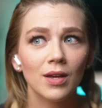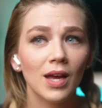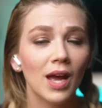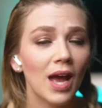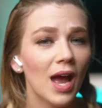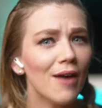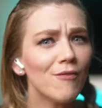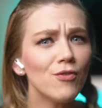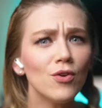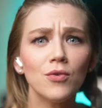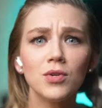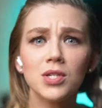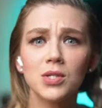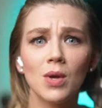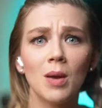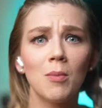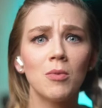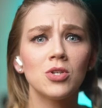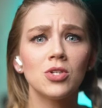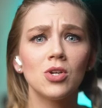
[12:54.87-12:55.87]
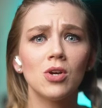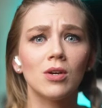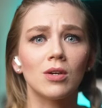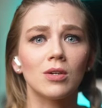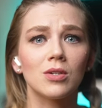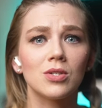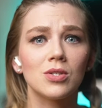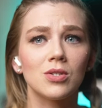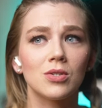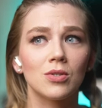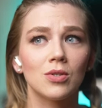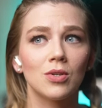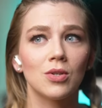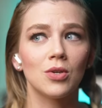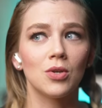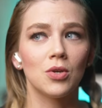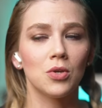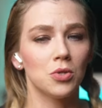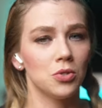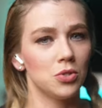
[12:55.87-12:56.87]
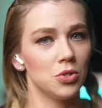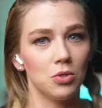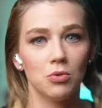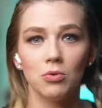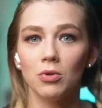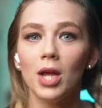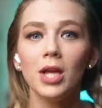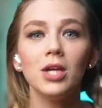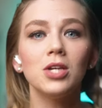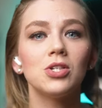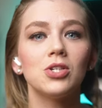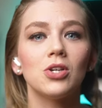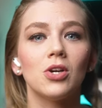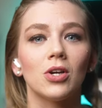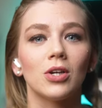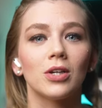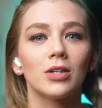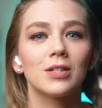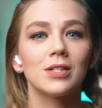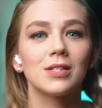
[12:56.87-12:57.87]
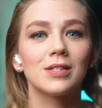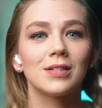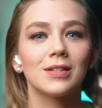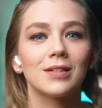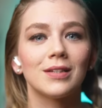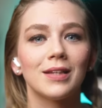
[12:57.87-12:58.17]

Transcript: Have you ever swam with sharks? Do you like sharks?